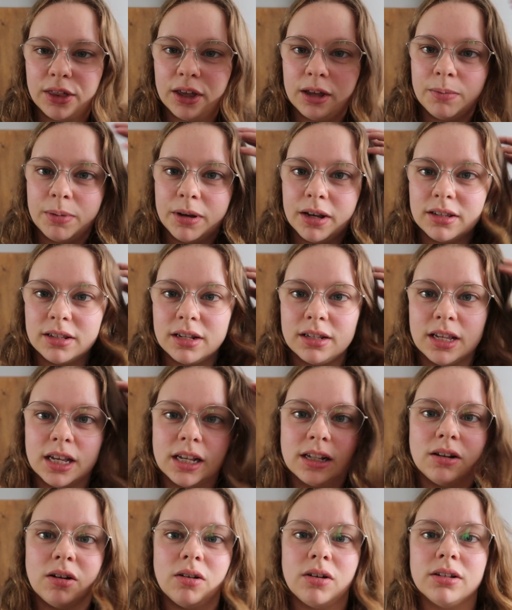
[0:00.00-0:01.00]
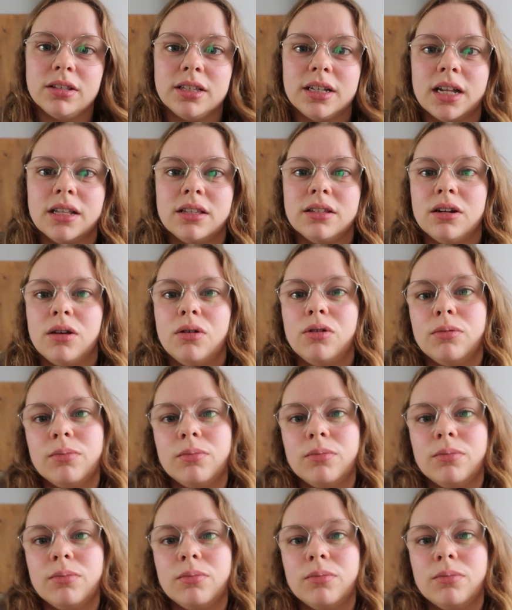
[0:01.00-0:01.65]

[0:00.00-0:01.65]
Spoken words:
third person, it takes longer to get to know